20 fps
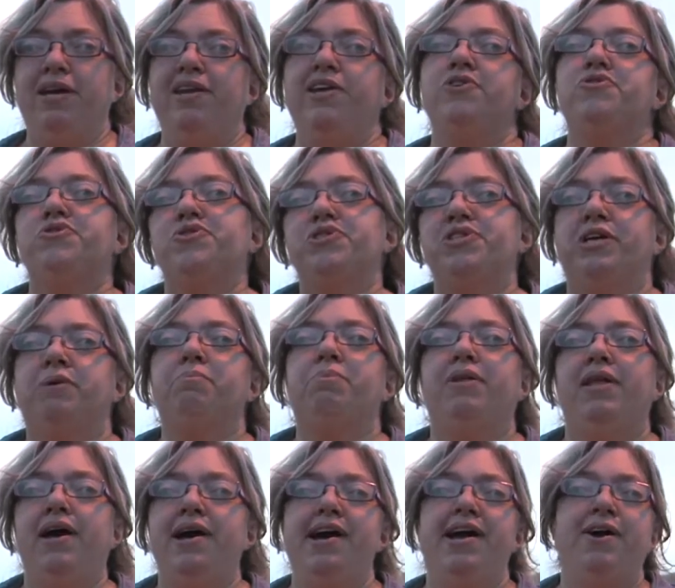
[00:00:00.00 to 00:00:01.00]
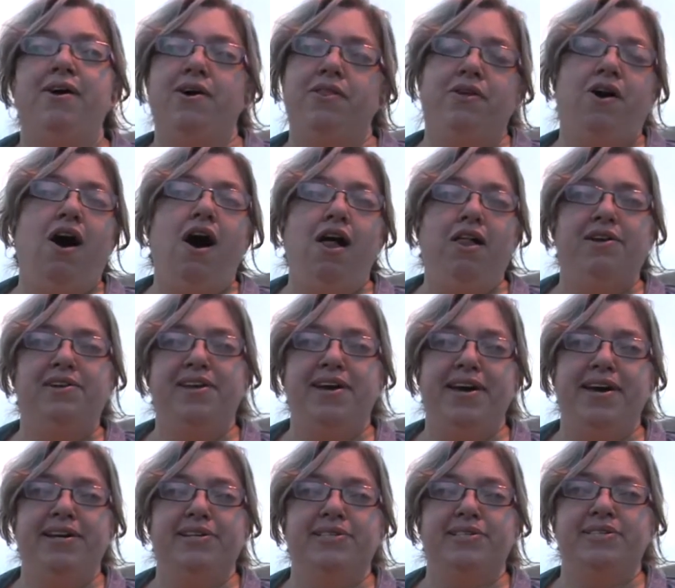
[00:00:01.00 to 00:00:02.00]
an interesting play on the
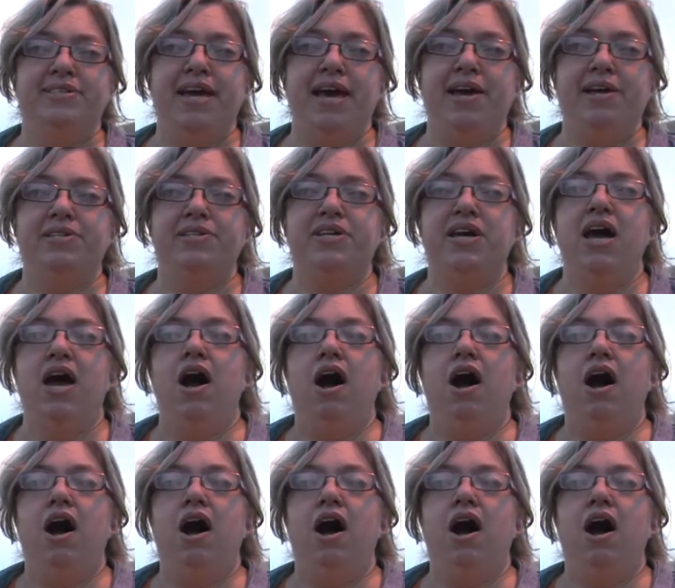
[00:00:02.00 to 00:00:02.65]
holidays and